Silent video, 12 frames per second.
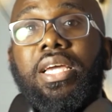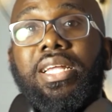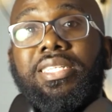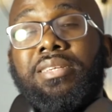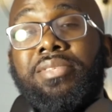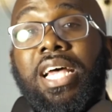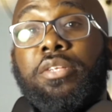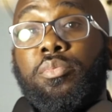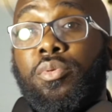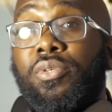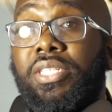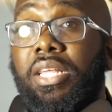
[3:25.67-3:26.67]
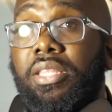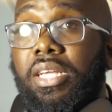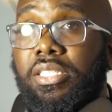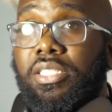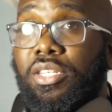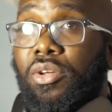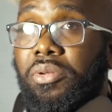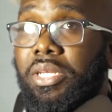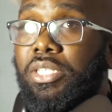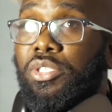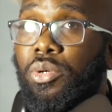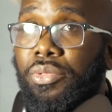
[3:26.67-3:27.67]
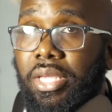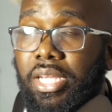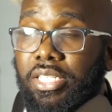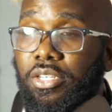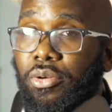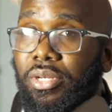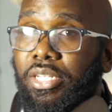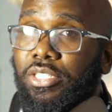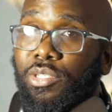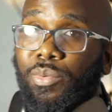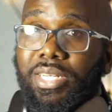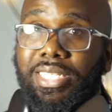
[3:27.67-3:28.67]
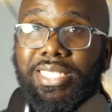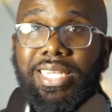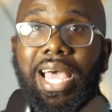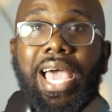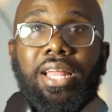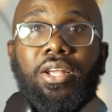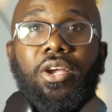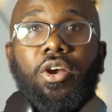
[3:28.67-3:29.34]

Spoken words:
Sometimes people will say things is a known issue or think it's a known issue when it's not,